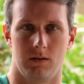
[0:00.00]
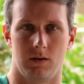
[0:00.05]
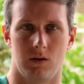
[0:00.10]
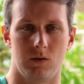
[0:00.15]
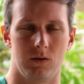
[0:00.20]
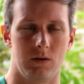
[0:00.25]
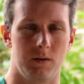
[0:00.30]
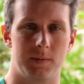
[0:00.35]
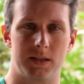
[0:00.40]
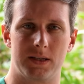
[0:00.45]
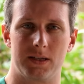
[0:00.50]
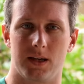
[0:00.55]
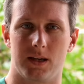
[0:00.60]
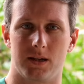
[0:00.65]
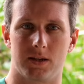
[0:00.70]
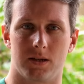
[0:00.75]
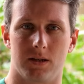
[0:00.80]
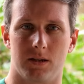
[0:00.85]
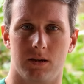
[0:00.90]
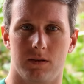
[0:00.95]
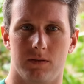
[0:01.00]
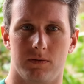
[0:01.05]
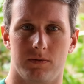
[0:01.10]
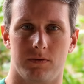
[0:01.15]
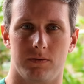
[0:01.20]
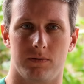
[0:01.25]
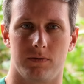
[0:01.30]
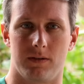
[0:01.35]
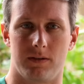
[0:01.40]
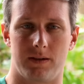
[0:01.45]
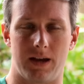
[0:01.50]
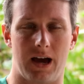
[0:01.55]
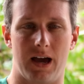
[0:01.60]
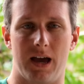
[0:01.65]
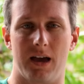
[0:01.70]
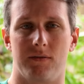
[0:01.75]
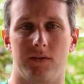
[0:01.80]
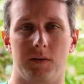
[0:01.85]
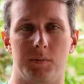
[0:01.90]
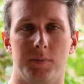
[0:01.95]
The whole limitation of not
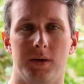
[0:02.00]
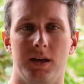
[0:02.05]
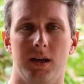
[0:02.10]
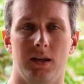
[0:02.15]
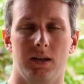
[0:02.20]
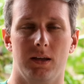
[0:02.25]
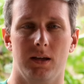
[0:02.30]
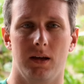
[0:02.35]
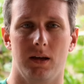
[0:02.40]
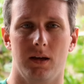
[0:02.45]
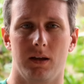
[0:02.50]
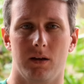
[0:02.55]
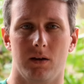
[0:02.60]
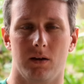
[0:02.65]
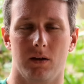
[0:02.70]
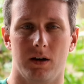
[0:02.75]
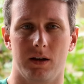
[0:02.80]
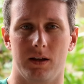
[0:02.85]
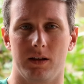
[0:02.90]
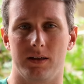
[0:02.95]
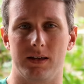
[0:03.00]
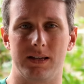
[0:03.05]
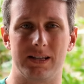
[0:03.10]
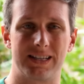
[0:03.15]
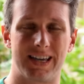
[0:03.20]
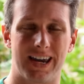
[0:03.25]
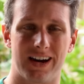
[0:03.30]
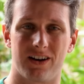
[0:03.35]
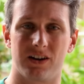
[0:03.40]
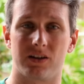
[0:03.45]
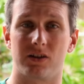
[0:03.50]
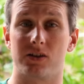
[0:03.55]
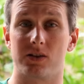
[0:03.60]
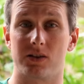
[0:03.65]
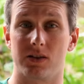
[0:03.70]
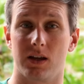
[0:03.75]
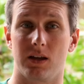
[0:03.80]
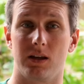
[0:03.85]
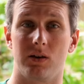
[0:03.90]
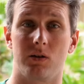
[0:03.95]
having Pinyin or any of these
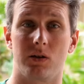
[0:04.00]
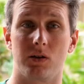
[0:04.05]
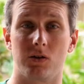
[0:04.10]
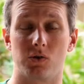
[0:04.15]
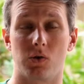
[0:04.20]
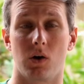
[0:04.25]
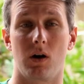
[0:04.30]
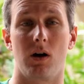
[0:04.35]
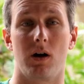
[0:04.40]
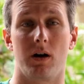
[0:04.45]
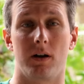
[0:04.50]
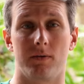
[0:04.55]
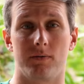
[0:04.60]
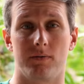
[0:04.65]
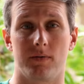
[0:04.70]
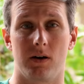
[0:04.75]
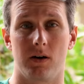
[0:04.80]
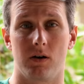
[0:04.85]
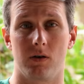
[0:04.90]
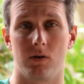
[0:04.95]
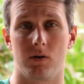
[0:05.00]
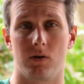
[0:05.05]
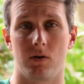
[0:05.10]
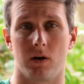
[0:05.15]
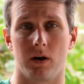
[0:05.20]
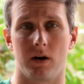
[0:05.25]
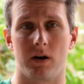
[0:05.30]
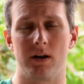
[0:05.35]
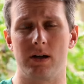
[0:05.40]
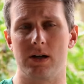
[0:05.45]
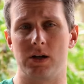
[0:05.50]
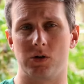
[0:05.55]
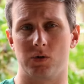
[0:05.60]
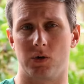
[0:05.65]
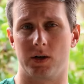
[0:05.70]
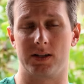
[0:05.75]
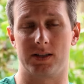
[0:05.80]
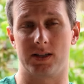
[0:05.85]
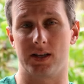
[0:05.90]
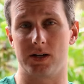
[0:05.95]
characters that you could draw on a phone or
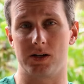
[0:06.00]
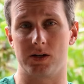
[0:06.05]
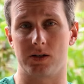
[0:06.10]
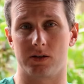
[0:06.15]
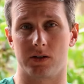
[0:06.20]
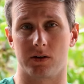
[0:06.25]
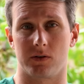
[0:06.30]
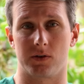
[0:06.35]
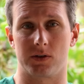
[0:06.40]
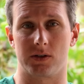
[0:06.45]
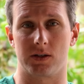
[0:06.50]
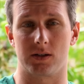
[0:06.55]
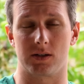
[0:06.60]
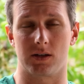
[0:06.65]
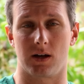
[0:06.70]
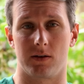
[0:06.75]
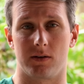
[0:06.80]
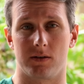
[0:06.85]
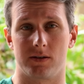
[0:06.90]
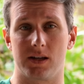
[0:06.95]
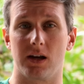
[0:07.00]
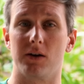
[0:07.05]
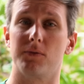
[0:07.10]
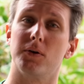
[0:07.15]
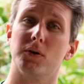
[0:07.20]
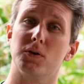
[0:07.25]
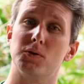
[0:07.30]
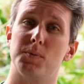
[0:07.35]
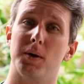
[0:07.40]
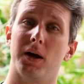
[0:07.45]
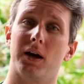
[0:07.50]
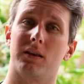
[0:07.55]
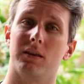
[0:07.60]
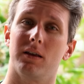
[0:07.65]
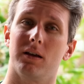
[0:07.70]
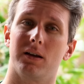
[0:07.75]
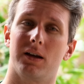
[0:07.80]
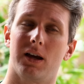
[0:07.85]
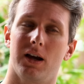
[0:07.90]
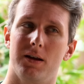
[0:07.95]
translation services on cell phones back
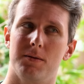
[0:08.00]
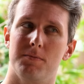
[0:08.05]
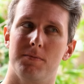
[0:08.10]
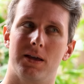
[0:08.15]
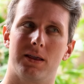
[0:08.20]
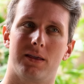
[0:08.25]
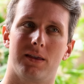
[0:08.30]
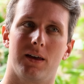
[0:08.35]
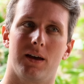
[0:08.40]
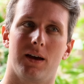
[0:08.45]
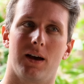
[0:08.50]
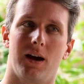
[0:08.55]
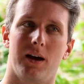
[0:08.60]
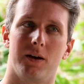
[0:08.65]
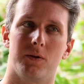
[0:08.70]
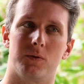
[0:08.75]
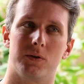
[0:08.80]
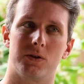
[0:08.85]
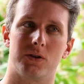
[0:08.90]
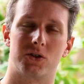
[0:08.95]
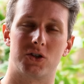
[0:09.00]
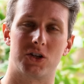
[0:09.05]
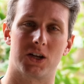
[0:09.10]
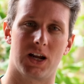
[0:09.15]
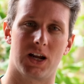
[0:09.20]
then kind of meant that I was